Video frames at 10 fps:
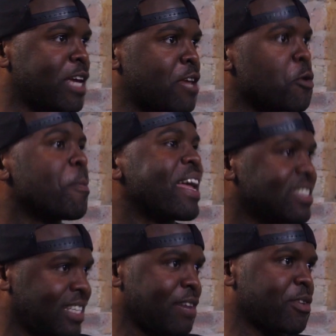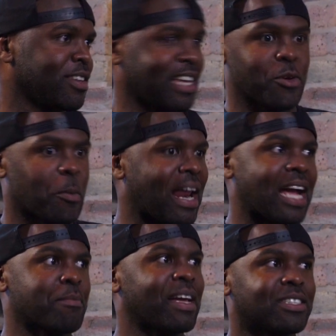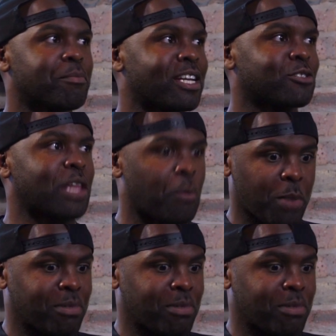get your mates together, you get your black mates, and make sure that we're